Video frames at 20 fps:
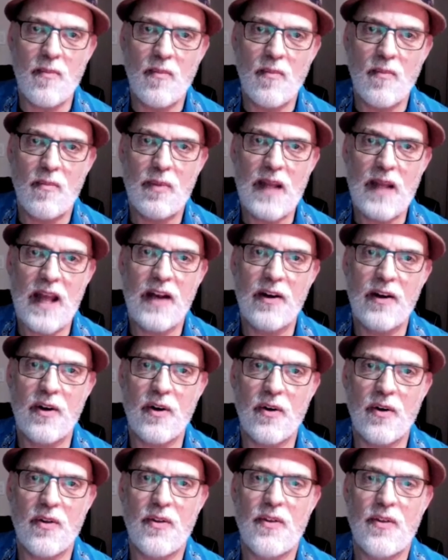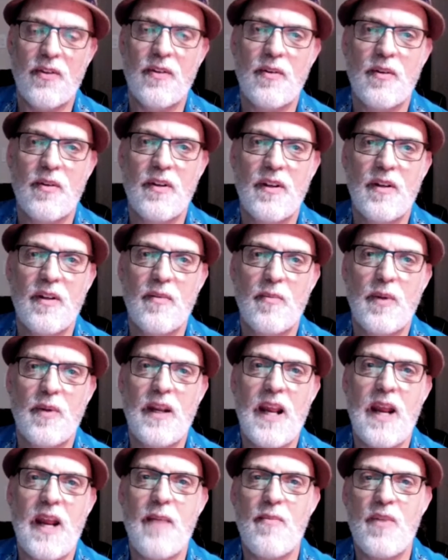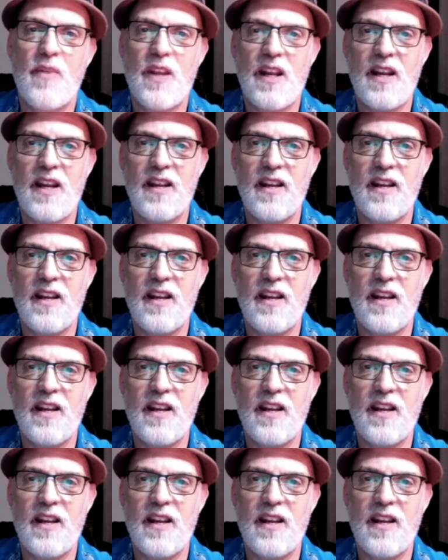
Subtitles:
planet Earth, became the